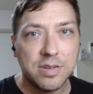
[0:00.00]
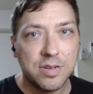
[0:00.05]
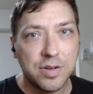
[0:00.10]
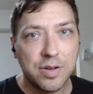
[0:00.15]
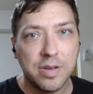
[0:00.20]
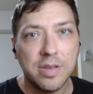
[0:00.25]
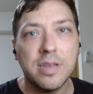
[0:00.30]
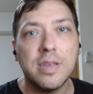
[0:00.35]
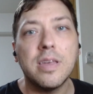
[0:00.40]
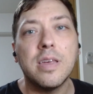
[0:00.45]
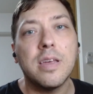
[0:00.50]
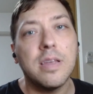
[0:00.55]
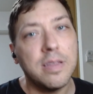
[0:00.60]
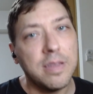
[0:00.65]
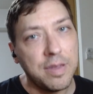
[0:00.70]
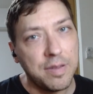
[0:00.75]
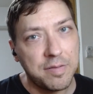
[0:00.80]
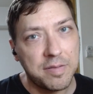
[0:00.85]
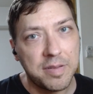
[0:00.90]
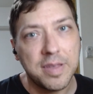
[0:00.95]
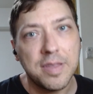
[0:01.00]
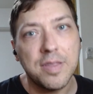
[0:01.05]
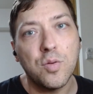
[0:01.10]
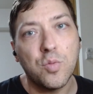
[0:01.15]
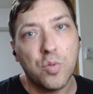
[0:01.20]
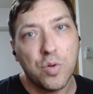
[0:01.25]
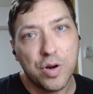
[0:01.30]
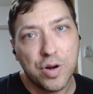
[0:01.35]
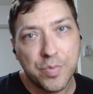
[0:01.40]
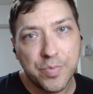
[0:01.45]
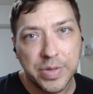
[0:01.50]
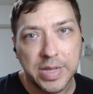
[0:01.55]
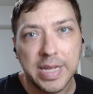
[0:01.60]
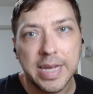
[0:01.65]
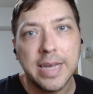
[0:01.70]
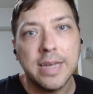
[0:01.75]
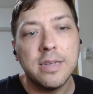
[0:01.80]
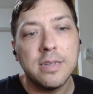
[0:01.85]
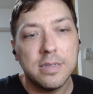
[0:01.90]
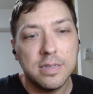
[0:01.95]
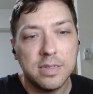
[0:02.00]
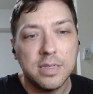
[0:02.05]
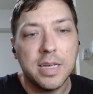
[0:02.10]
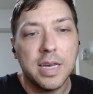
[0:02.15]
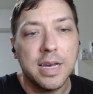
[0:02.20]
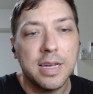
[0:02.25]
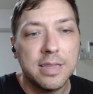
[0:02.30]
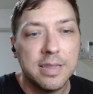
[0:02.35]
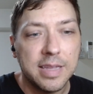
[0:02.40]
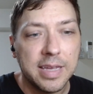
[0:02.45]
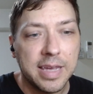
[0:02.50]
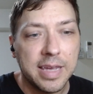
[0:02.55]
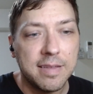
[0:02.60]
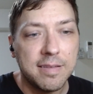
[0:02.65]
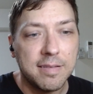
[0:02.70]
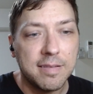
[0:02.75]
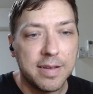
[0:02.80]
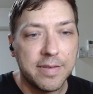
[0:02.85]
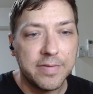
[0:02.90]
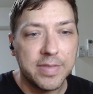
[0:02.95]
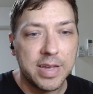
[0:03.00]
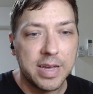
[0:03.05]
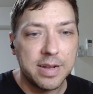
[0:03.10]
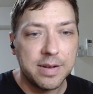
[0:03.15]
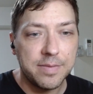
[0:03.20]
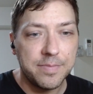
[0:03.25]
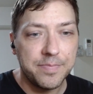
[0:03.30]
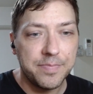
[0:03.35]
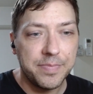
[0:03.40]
So you, see the word play. Yeah, the kids love that.